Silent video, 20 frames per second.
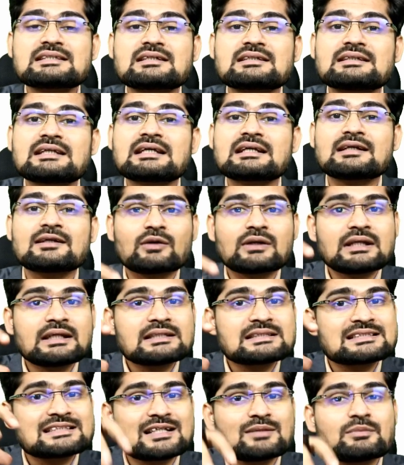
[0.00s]
are there in only
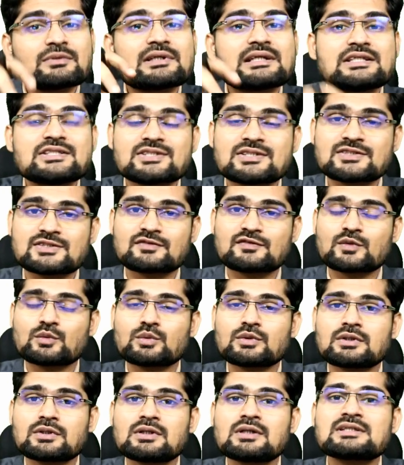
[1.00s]
some regions of the
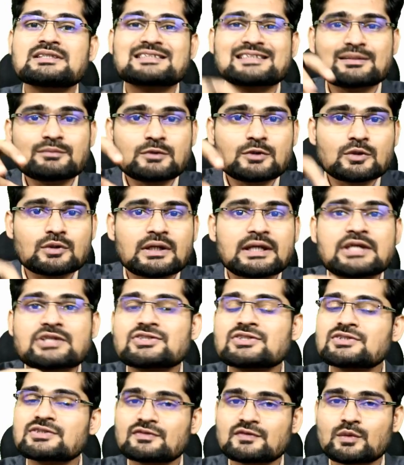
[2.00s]
world, some
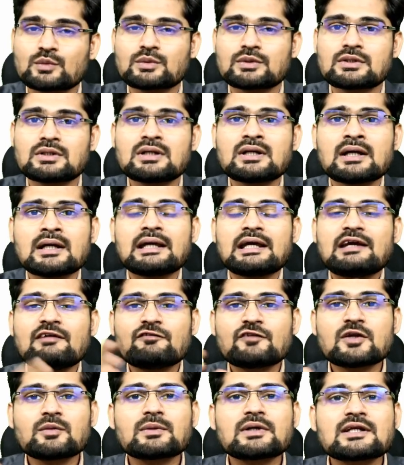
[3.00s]
locations of the world,
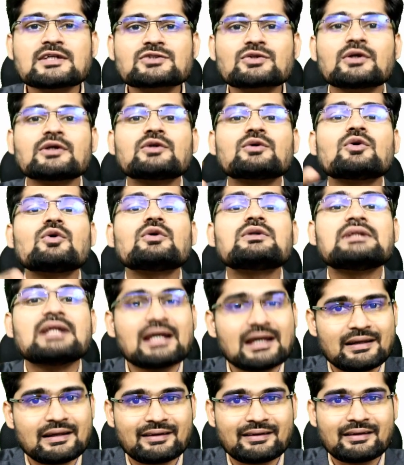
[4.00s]
everybody is going to go
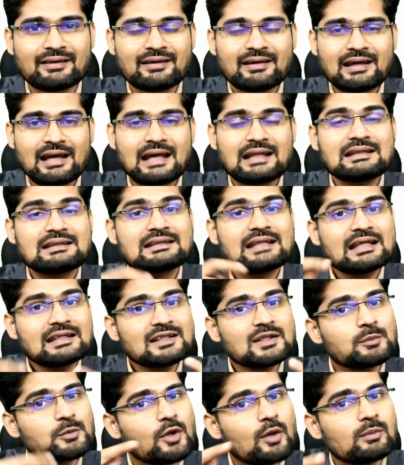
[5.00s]
there. And then
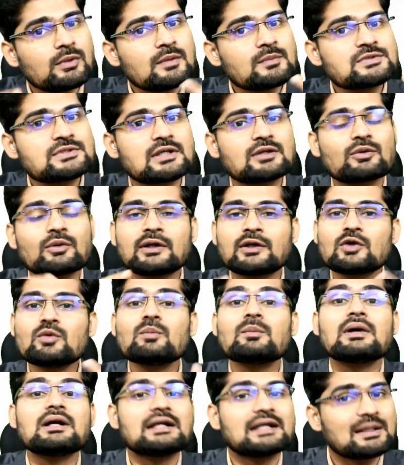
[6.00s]
the problems are going to
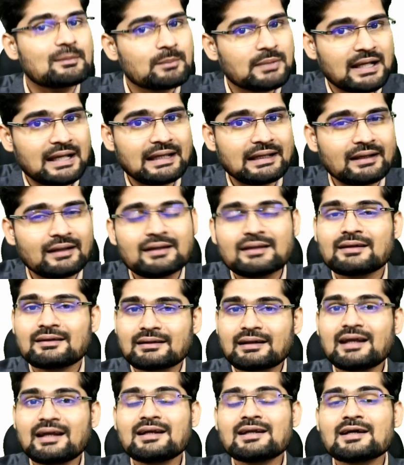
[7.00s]
multiply,
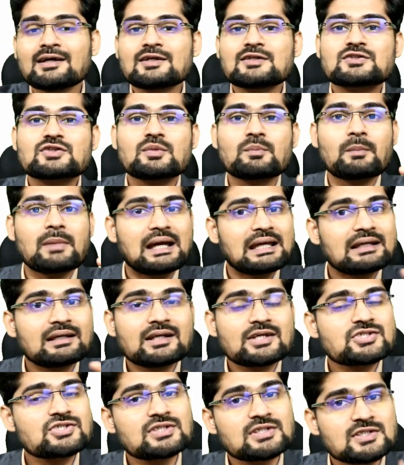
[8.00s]
right? So
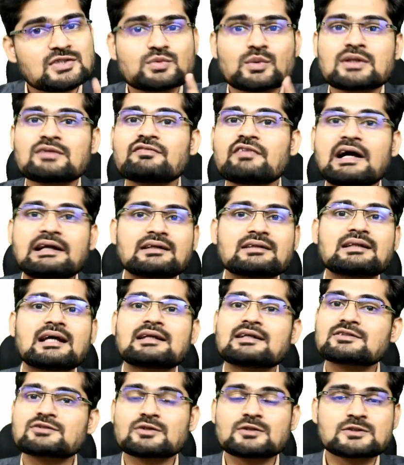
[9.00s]
migration is one factor
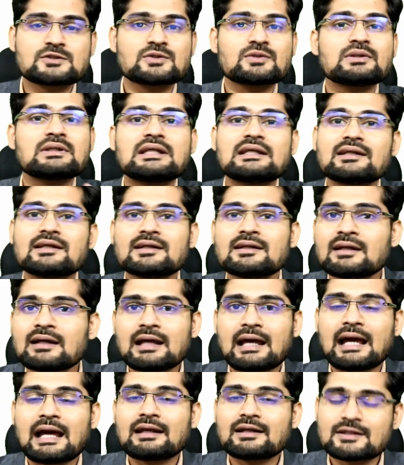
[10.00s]
that is also needed,
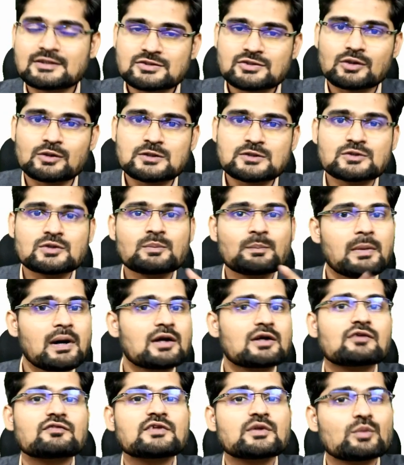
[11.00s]
and it's also
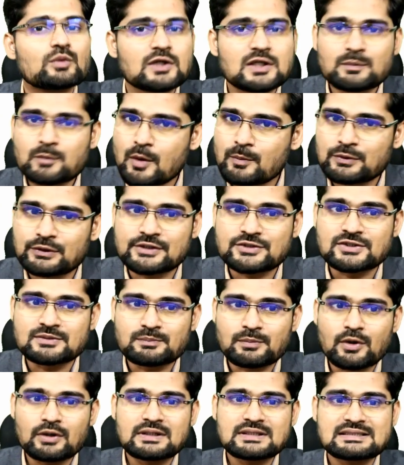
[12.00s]
part of the world population
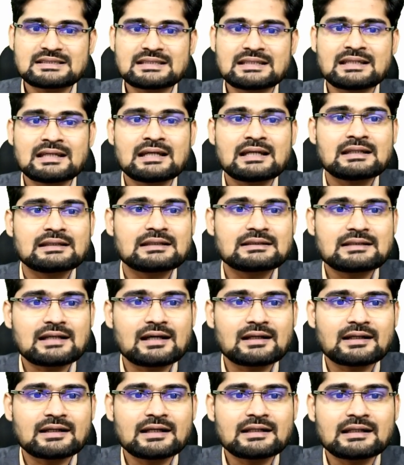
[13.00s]
policy. The
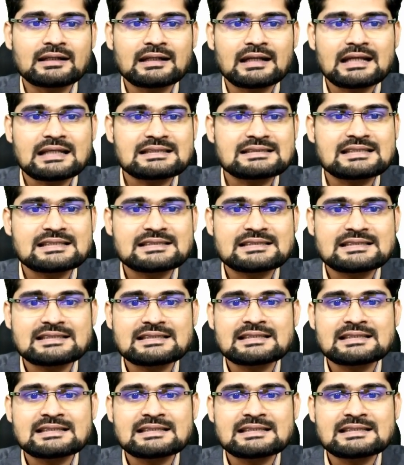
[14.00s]
target in S D G